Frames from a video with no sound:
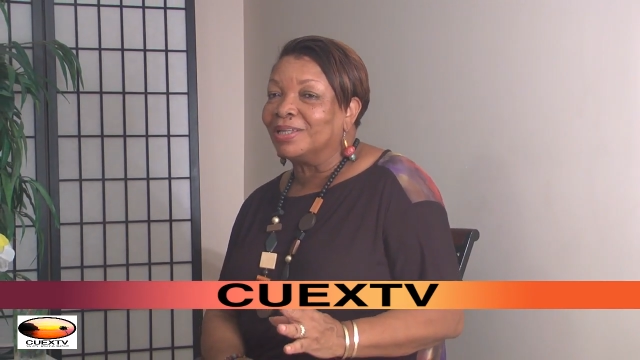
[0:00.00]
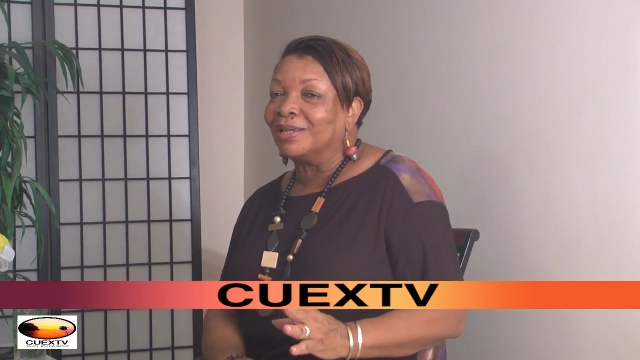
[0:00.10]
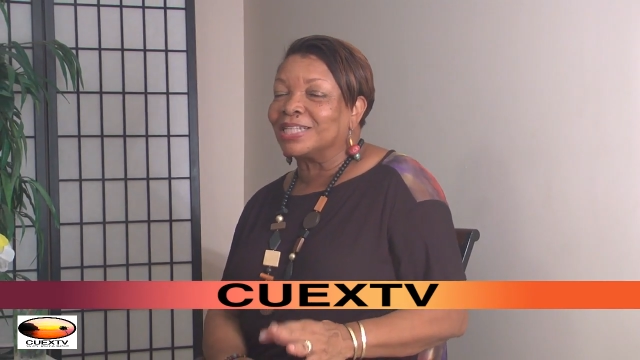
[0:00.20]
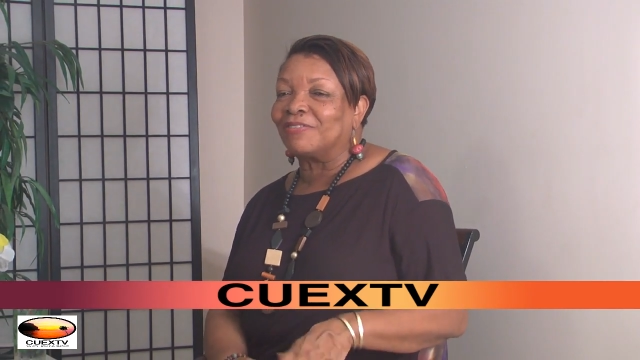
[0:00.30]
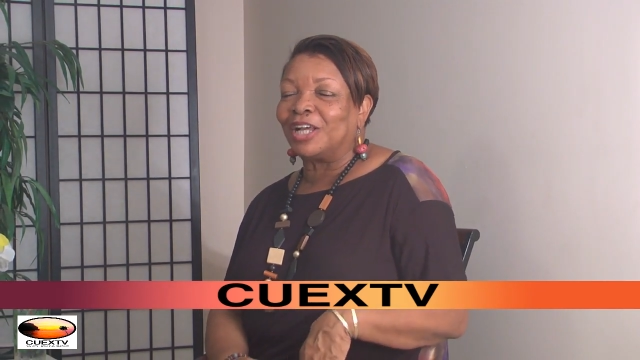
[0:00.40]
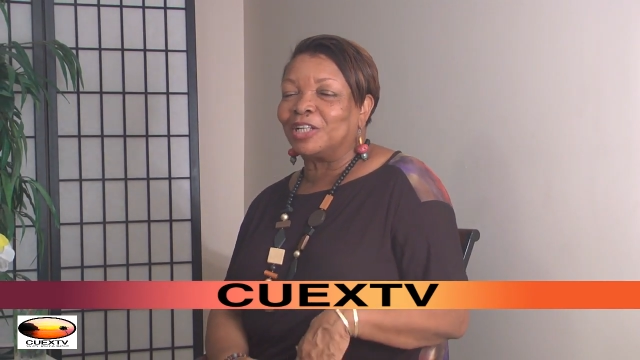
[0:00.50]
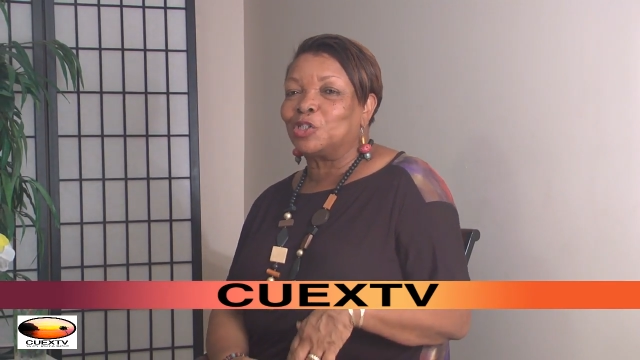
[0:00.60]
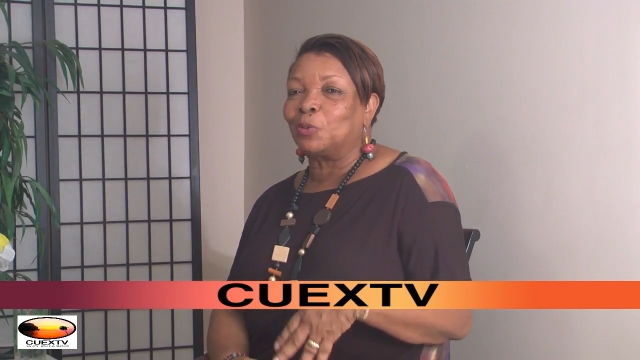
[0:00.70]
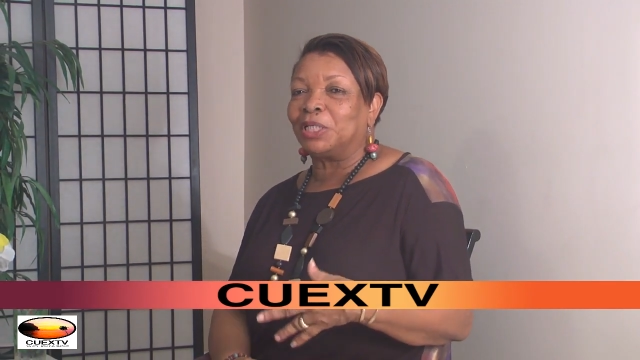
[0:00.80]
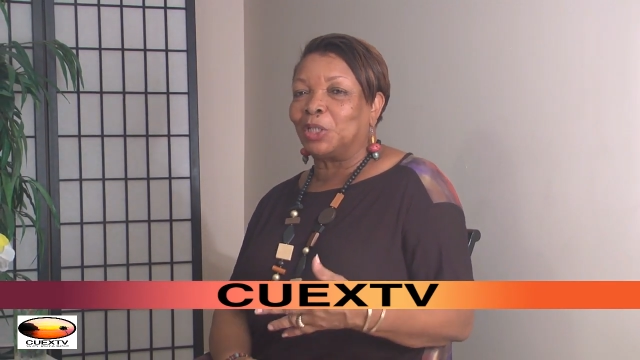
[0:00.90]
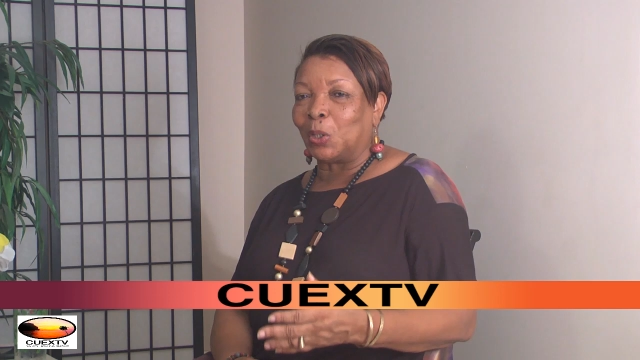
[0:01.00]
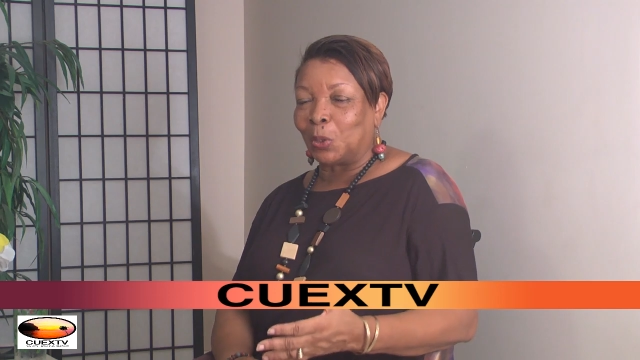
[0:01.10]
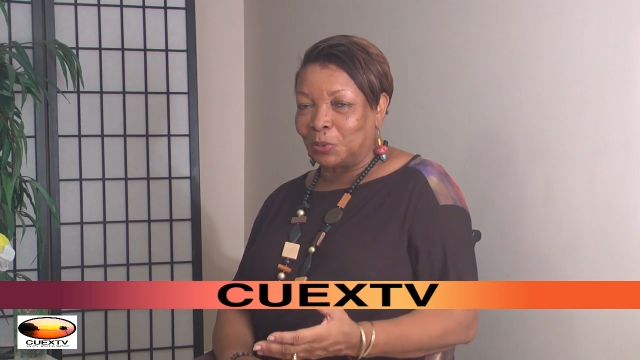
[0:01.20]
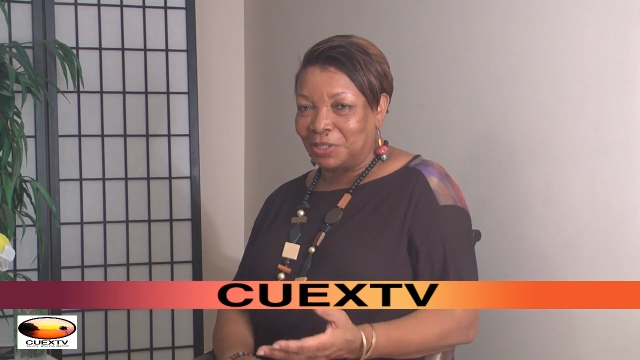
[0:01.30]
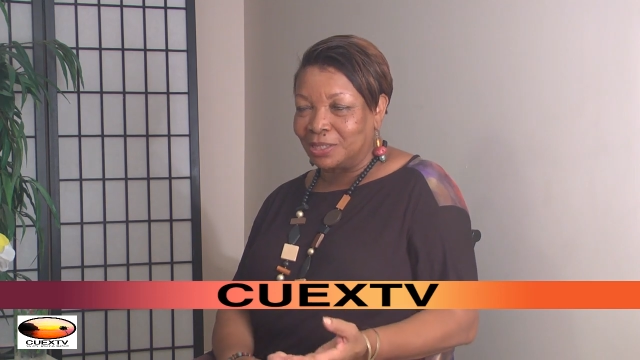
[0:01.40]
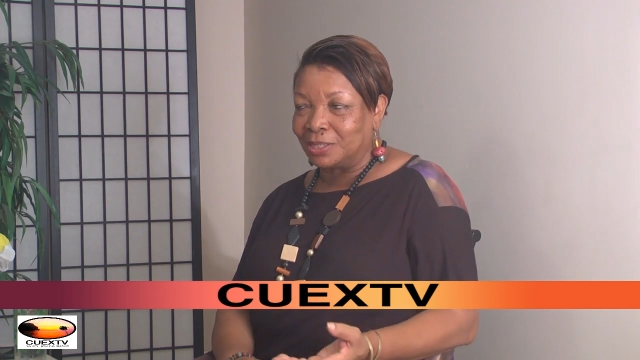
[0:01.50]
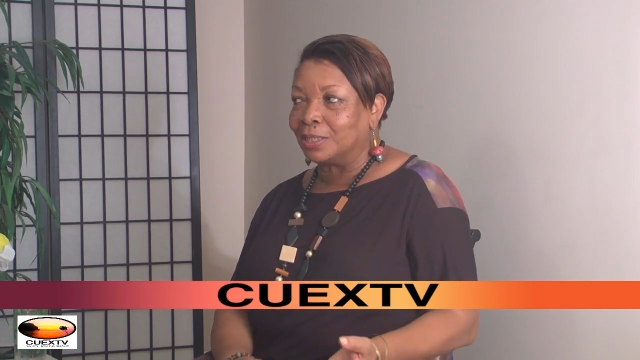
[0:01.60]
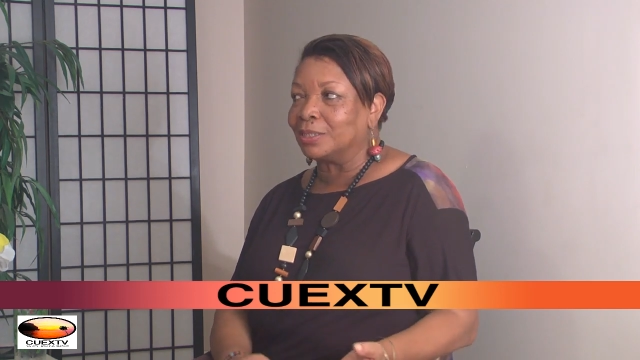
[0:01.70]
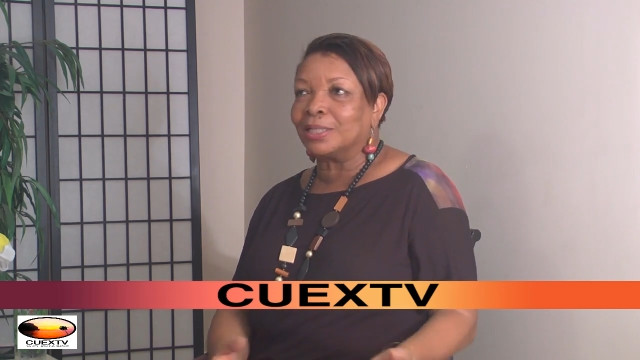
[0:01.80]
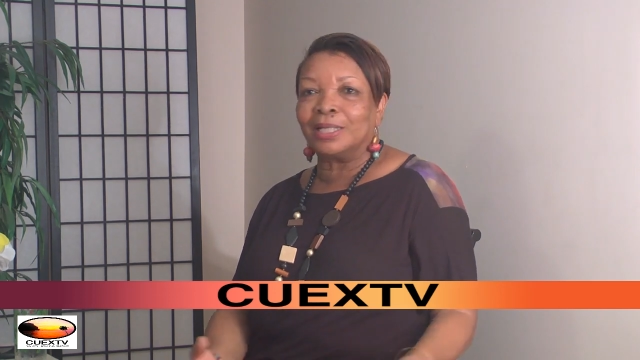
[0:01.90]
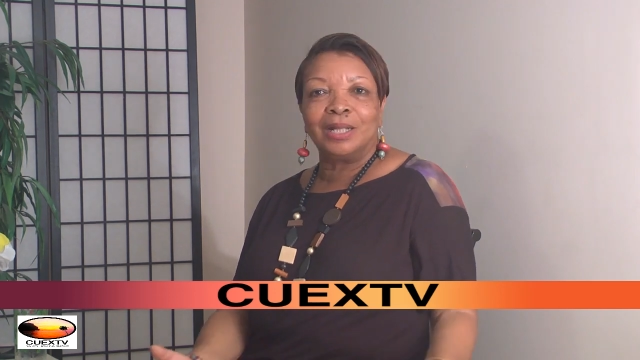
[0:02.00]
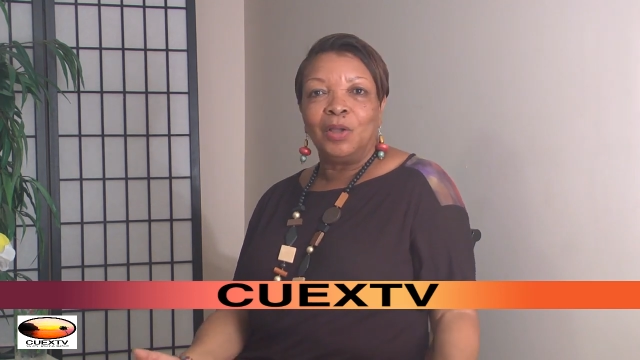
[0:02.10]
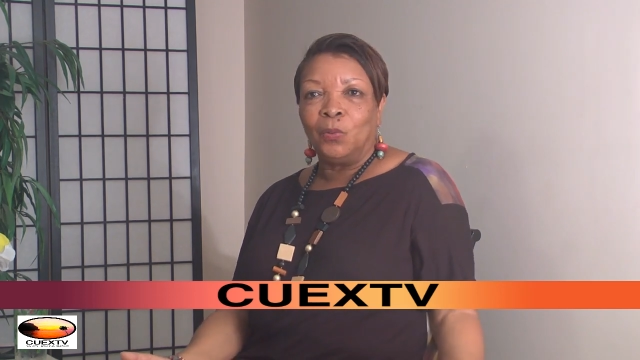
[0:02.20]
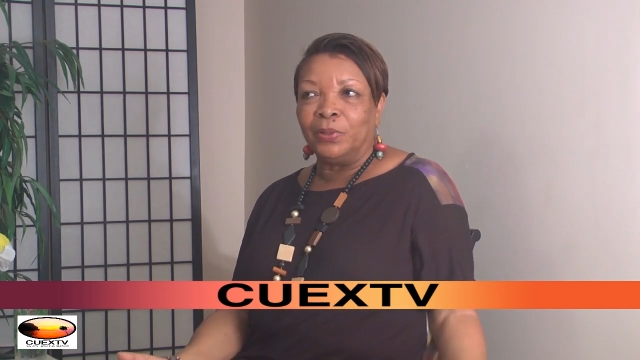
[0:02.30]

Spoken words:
Because I've had so many calls yesterday saying